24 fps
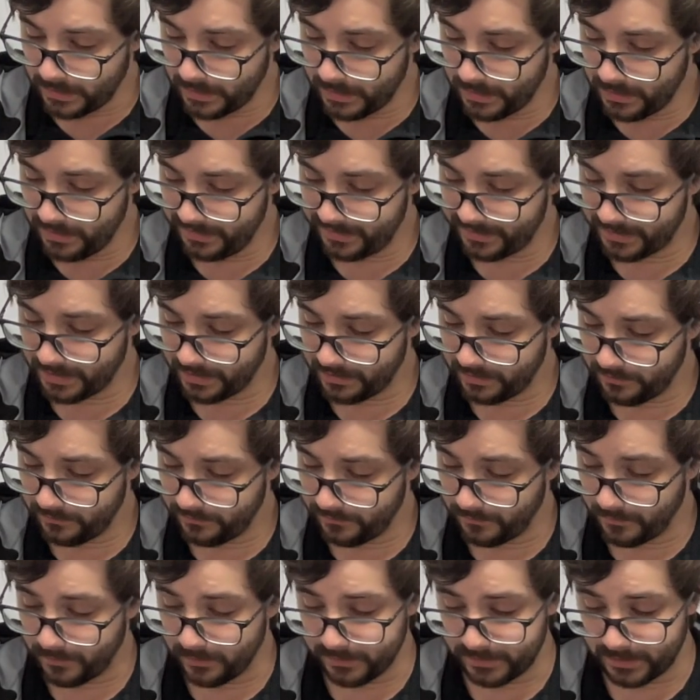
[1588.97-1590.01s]
in a second,
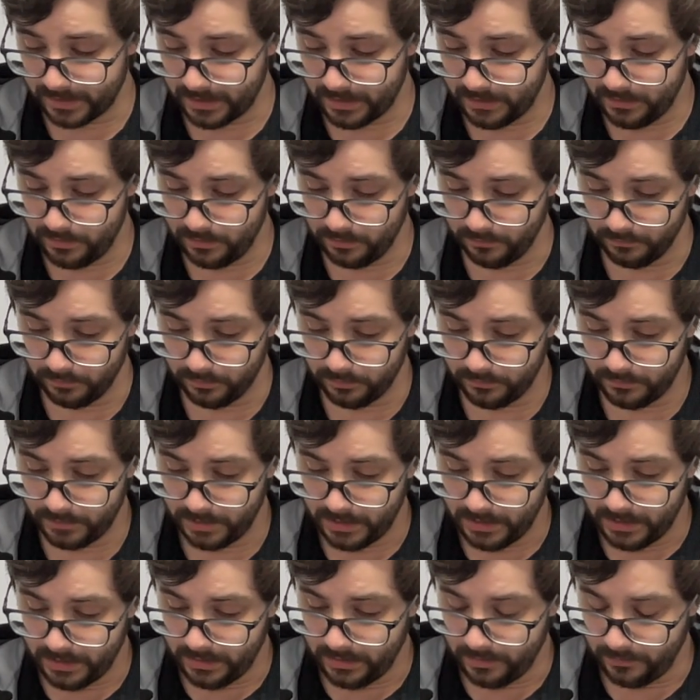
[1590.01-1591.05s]
far tinier room
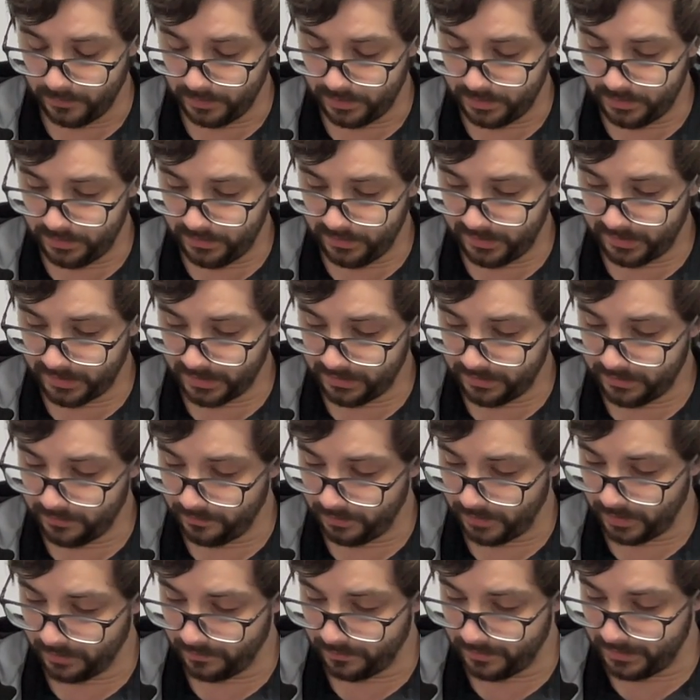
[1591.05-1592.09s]
in which 2 sets of
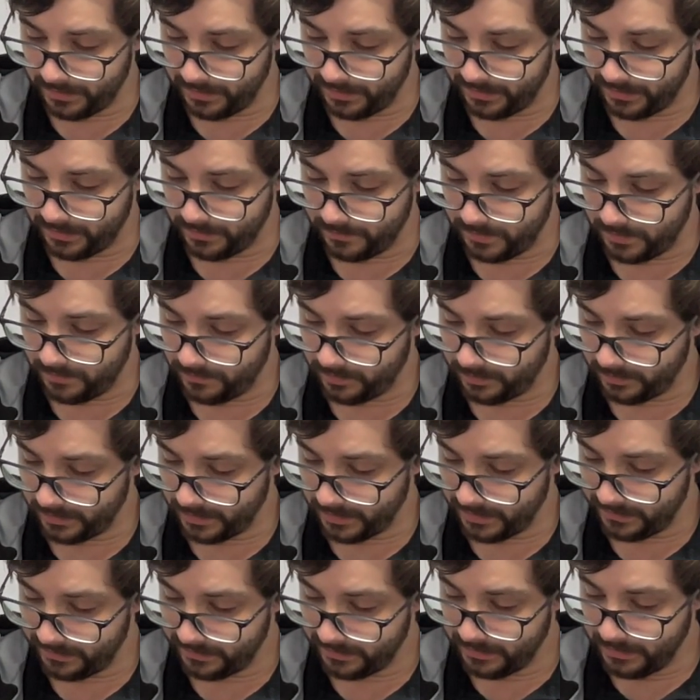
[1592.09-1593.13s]
bunk beds had been
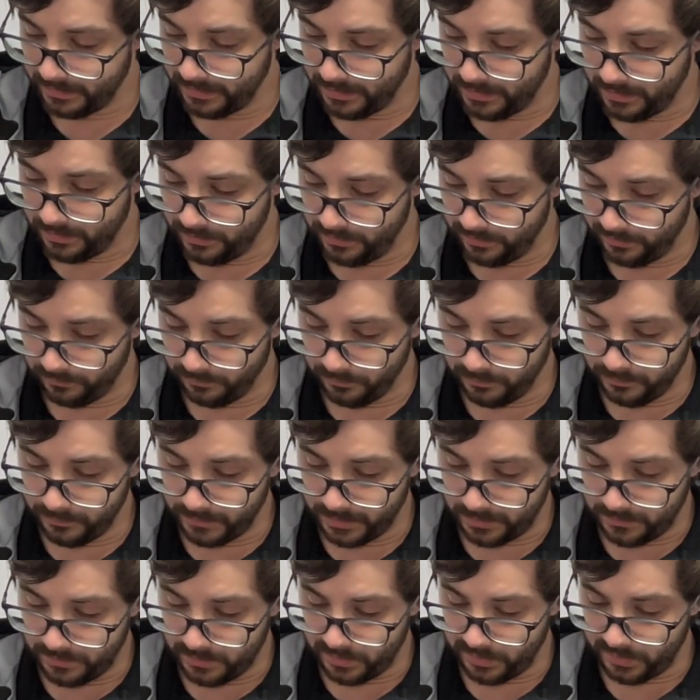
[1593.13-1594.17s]
placed. This room
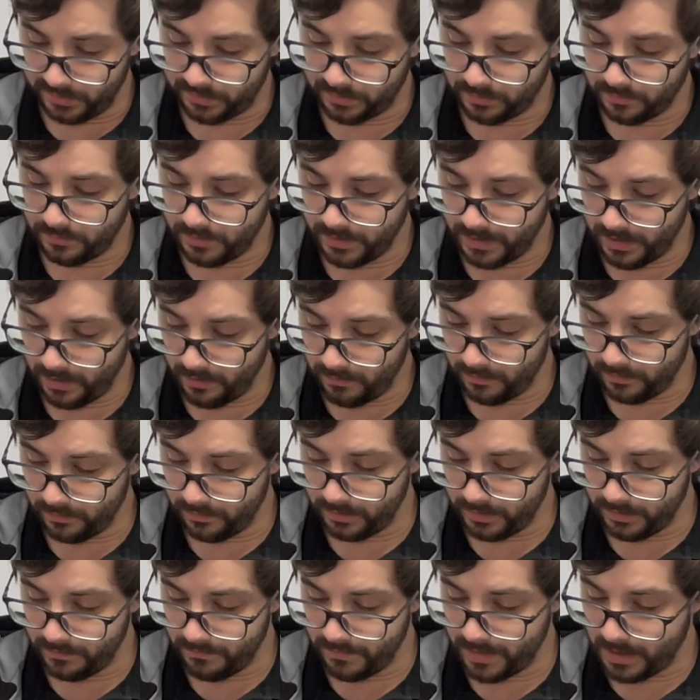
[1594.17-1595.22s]
had been so narrow
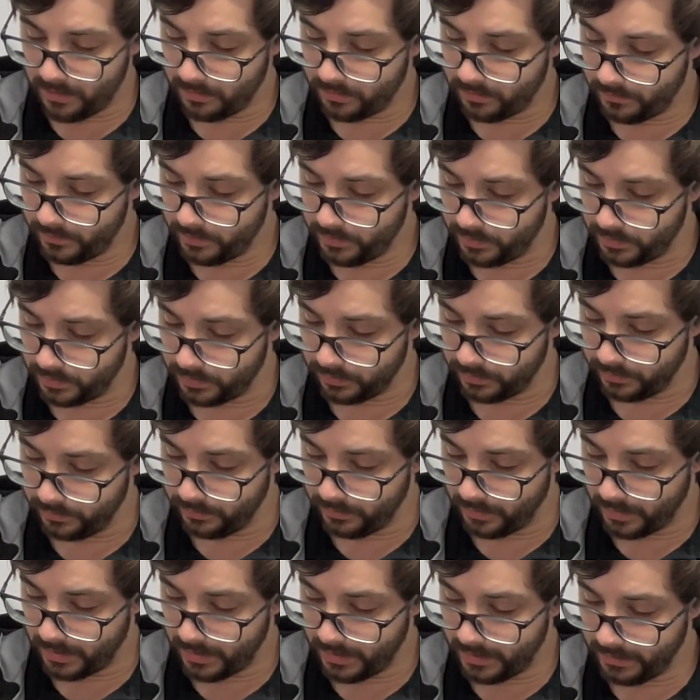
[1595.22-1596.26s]
that Malcolm and Jude,
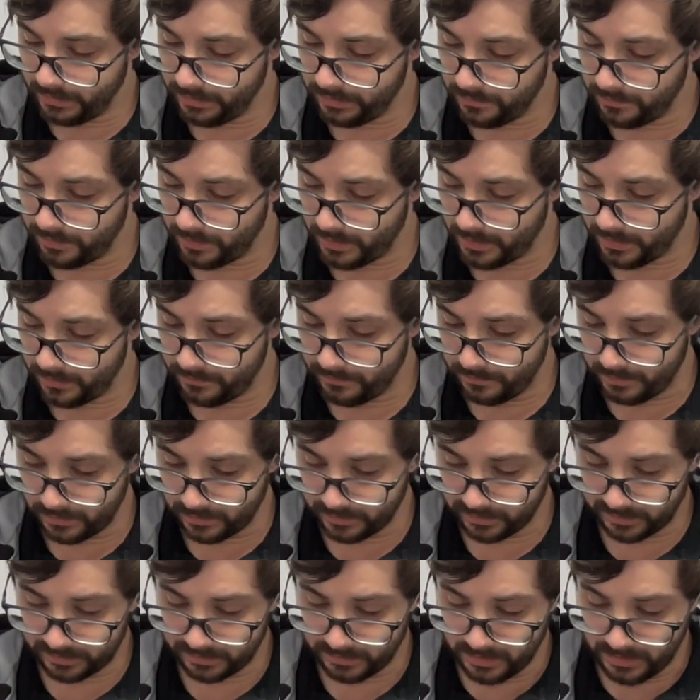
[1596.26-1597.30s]
lying in the bottom
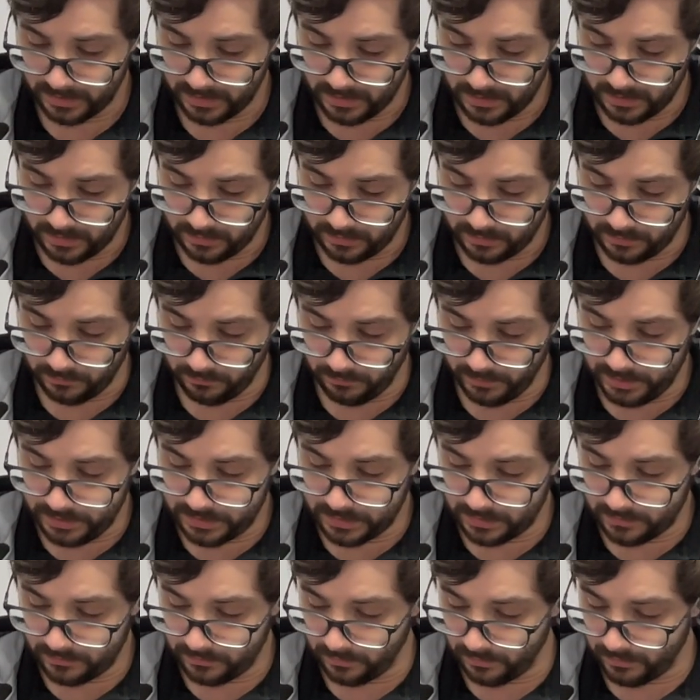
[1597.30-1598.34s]
bunks, could reach
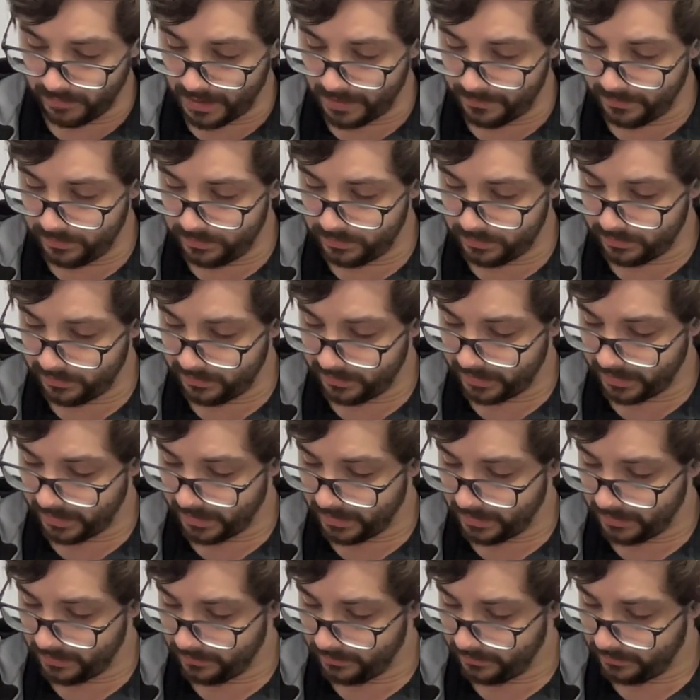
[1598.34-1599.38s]
out and grab each other's
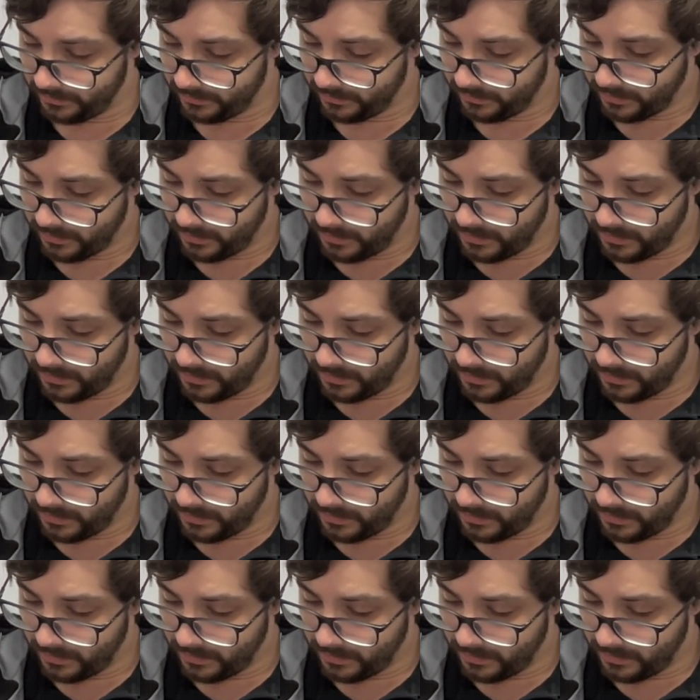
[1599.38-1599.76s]
hands.